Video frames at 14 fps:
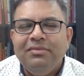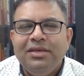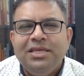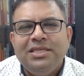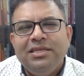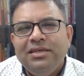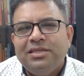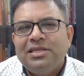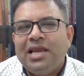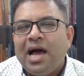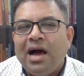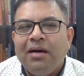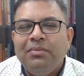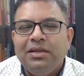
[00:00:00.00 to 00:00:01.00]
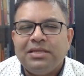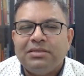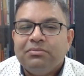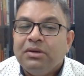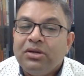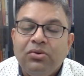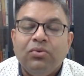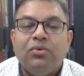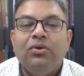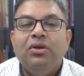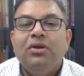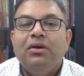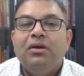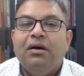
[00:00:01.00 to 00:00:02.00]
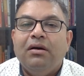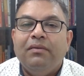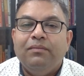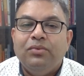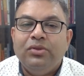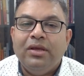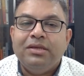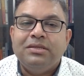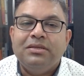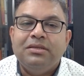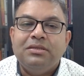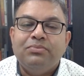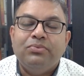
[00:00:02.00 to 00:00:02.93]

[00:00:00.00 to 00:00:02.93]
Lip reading: easy, it's harmless. But no, Buddha says,